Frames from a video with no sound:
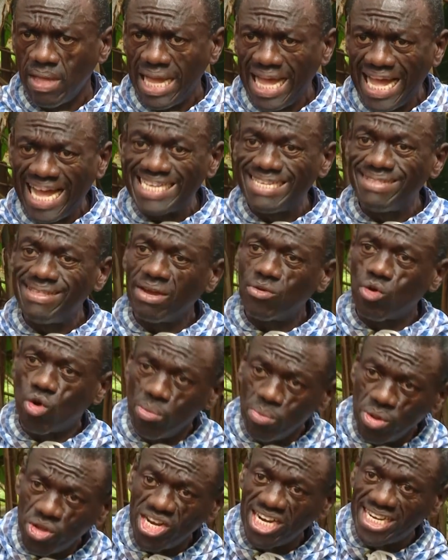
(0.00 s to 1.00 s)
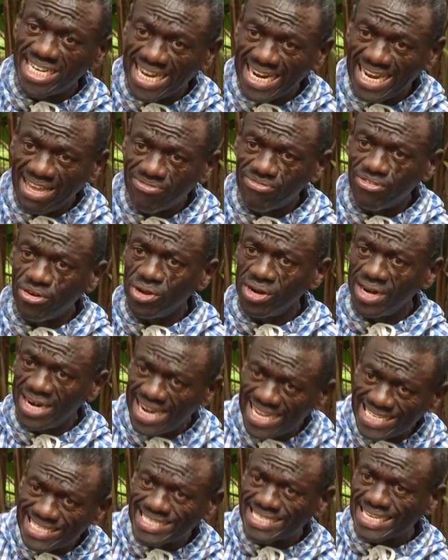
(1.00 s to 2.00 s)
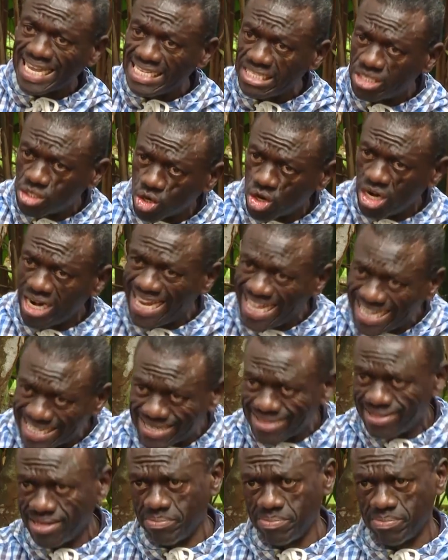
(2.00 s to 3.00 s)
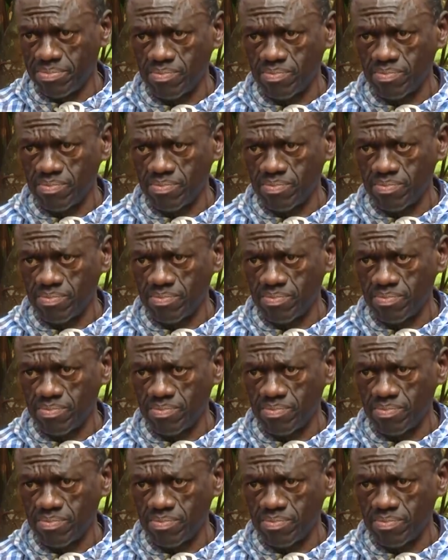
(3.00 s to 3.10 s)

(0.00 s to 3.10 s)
At the community level, let's isolate them.